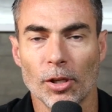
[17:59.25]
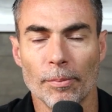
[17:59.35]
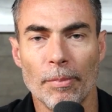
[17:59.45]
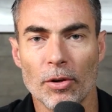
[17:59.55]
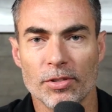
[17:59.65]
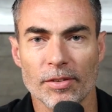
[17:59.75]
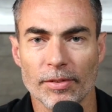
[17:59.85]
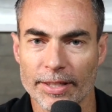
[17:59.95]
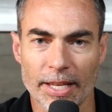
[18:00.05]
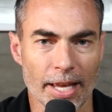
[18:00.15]
most of
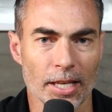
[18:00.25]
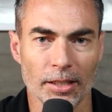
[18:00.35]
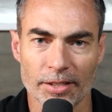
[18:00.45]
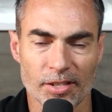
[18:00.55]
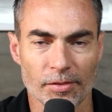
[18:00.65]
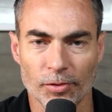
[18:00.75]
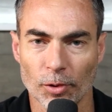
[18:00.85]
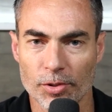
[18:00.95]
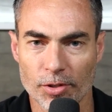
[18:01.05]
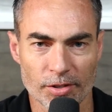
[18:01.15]
like the A-list
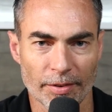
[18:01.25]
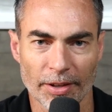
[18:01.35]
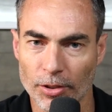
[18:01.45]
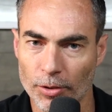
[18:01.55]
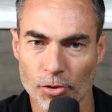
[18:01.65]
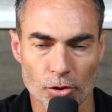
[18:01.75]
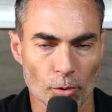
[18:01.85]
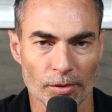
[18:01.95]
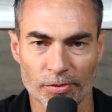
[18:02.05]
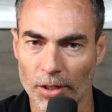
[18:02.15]
influencers, they've got their own
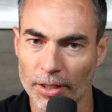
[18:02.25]
storefront,